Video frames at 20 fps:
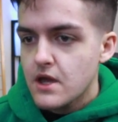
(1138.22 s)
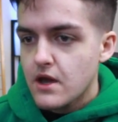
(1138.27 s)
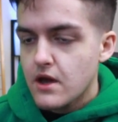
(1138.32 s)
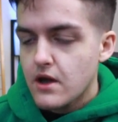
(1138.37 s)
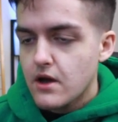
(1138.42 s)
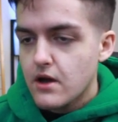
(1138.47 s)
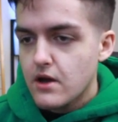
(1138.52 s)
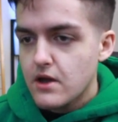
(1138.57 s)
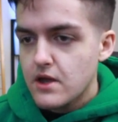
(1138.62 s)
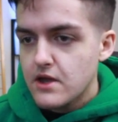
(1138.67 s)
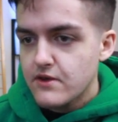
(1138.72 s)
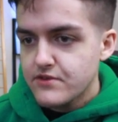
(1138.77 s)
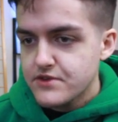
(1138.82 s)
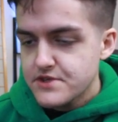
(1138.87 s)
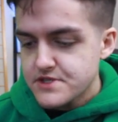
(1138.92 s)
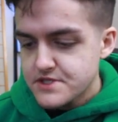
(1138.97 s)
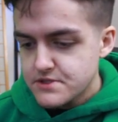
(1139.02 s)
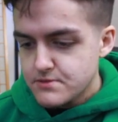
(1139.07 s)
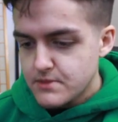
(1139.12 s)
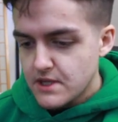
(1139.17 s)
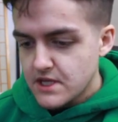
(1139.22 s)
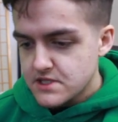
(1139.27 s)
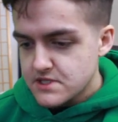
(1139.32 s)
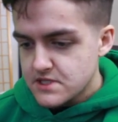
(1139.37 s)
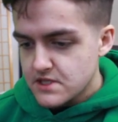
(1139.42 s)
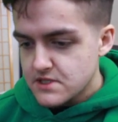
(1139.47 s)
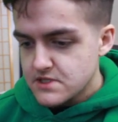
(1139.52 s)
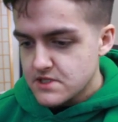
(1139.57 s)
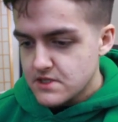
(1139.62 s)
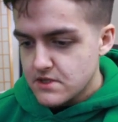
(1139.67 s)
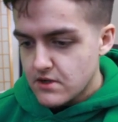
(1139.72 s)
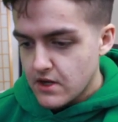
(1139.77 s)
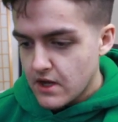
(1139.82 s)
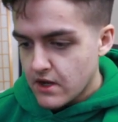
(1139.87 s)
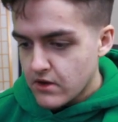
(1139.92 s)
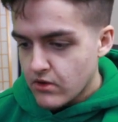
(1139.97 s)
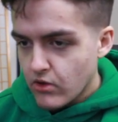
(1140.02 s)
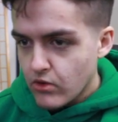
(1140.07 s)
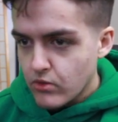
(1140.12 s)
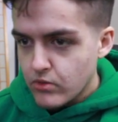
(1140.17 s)
if this makes sense
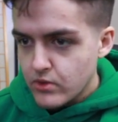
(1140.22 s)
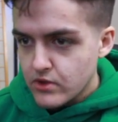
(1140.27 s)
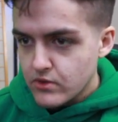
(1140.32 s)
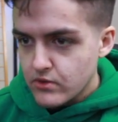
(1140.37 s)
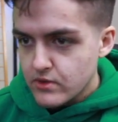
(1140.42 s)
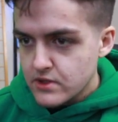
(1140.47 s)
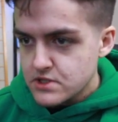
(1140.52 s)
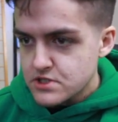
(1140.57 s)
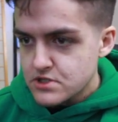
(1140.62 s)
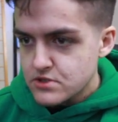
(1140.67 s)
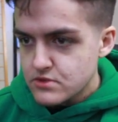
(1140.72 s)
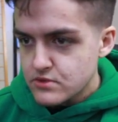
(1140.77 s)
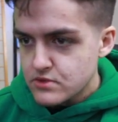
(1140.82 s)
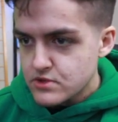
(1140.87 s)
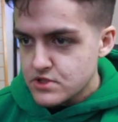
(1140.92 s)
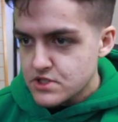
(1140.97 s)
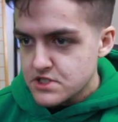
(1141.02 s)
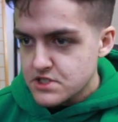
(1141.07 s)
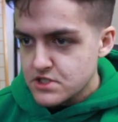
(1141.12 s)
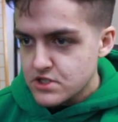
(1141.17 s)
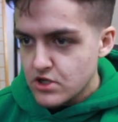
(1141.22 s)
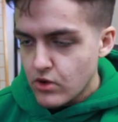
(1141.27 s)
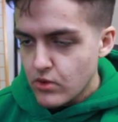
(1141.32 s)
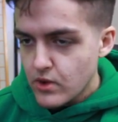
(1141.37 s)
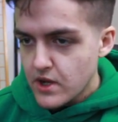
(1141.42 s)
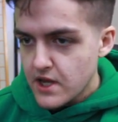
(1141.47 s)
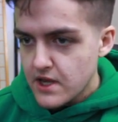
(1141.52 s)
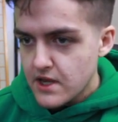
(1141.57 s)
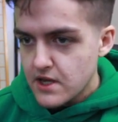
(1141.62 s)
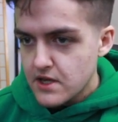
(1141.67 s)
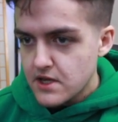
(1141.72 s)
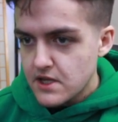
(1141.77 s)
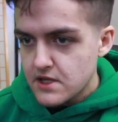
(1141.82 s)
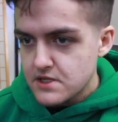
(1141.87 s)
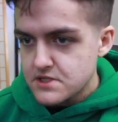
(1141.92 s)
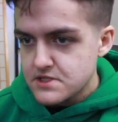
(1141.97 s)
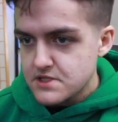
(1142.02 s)
at all, we're going to just go ahead and